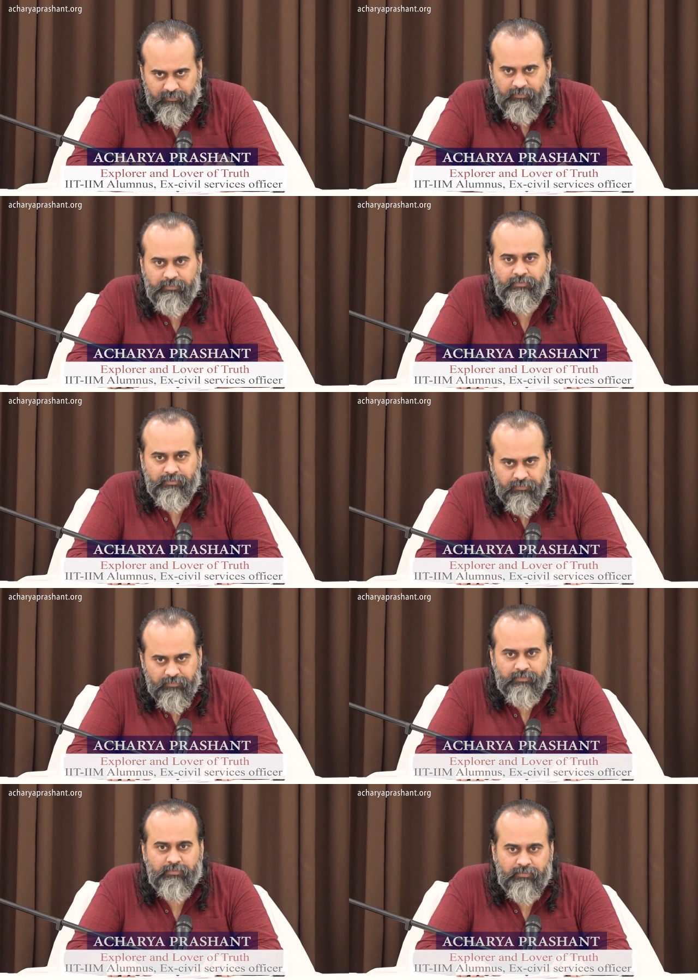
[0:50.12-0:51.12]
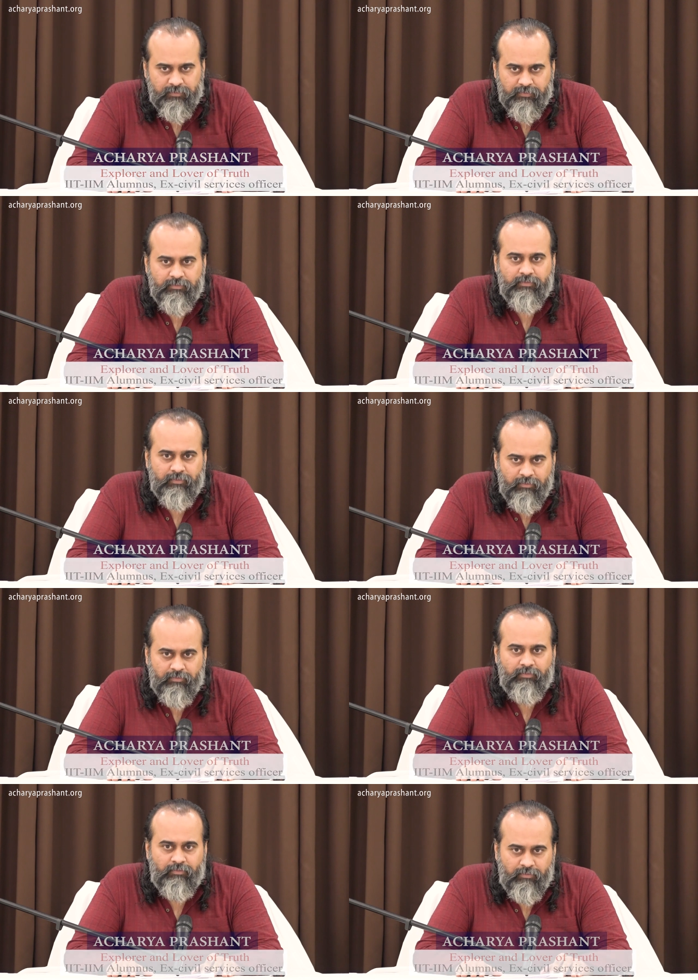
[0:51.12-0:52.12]

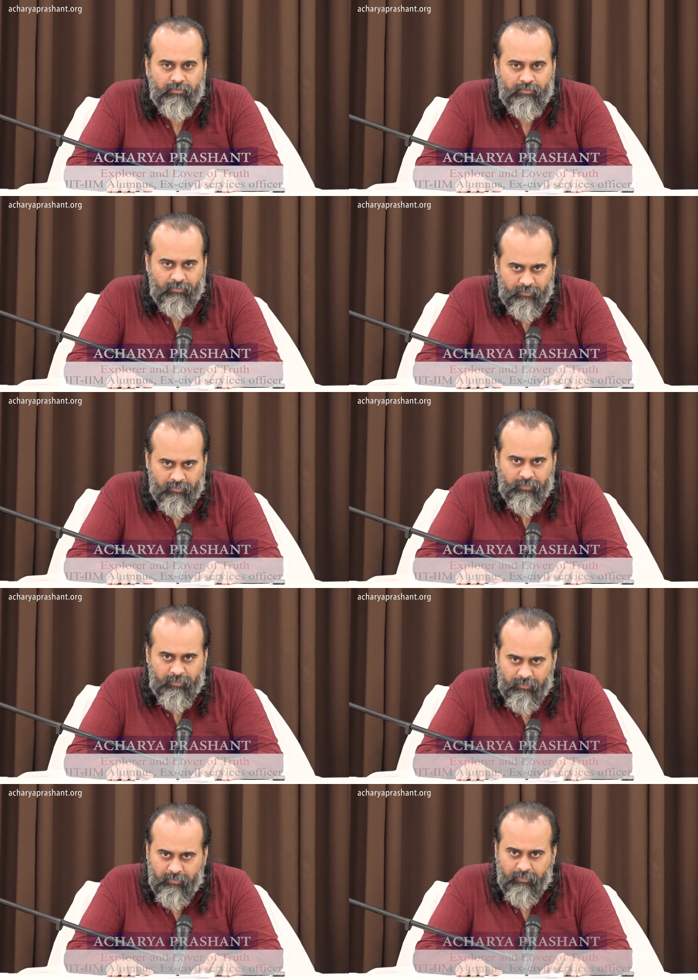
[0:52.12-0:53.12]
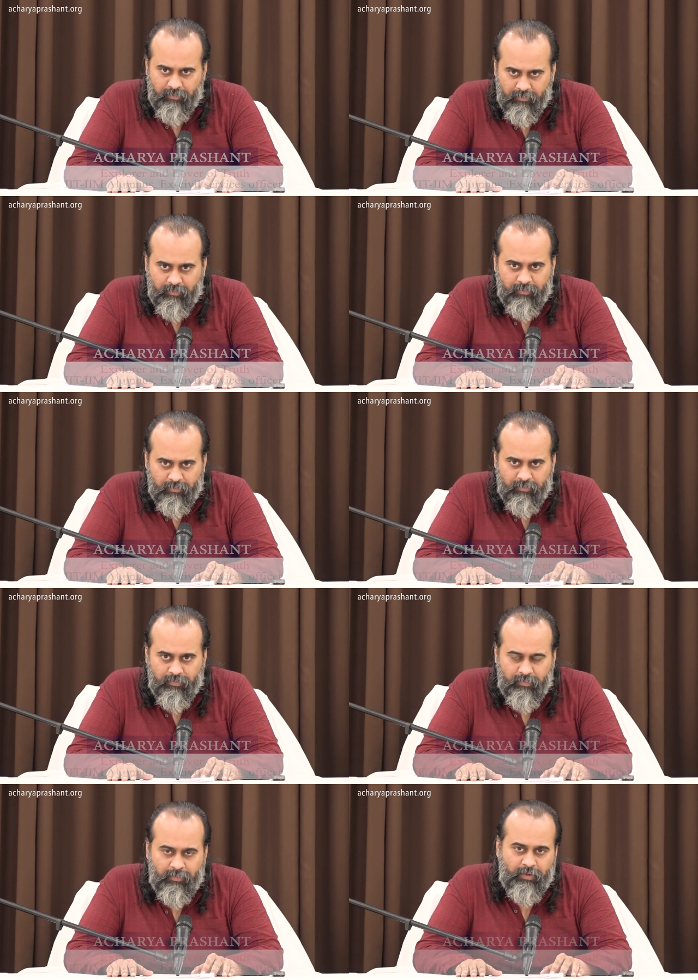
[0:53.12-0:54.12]

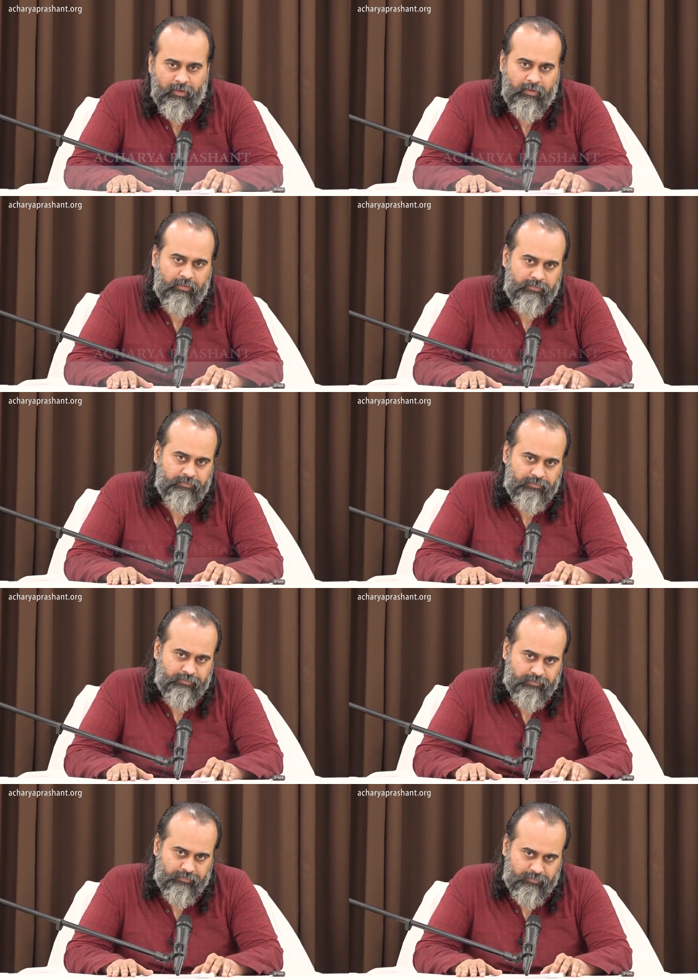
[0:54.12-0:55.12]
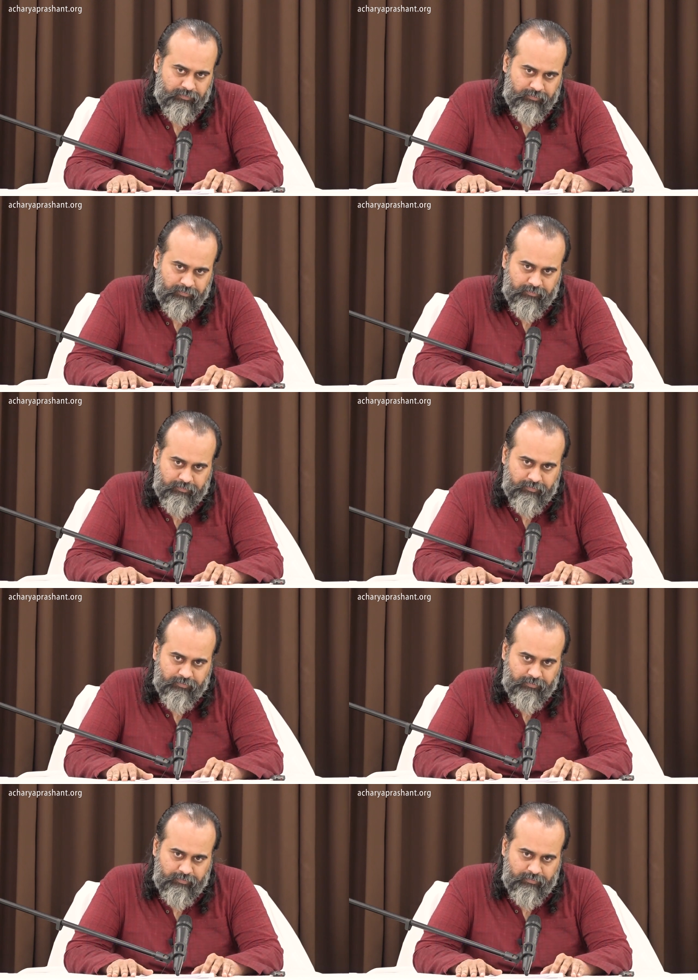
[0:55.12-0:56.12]

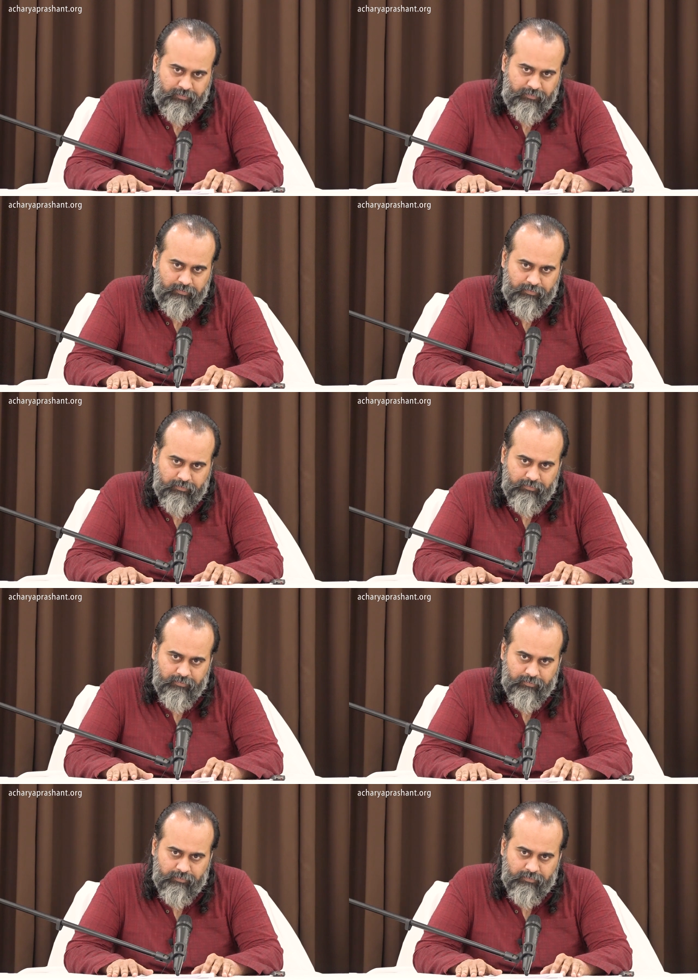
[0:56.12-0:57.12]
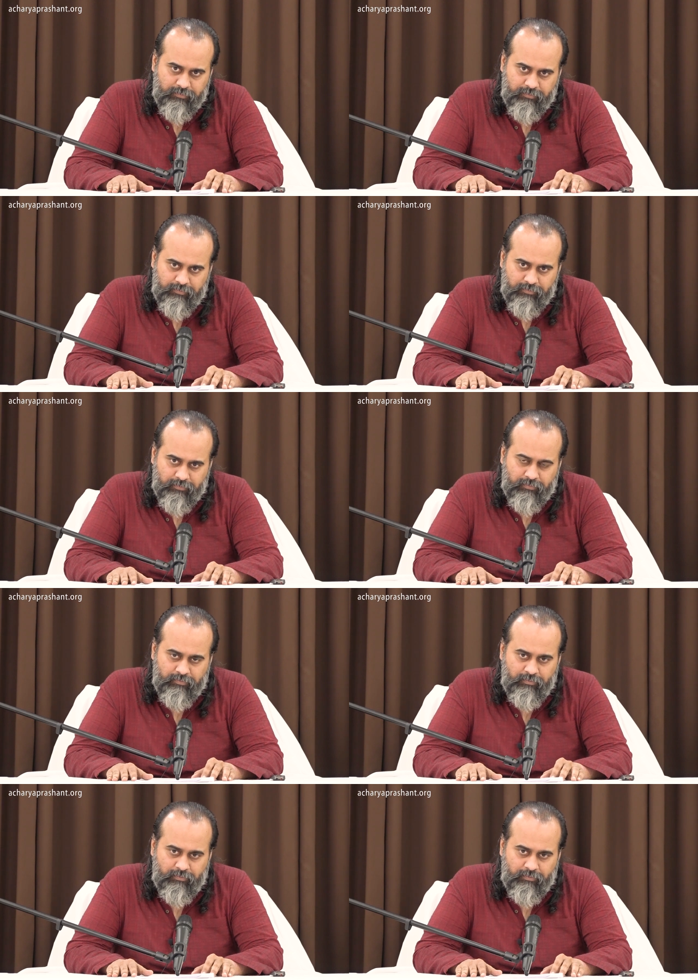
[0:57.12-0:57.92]
Nobody speaks.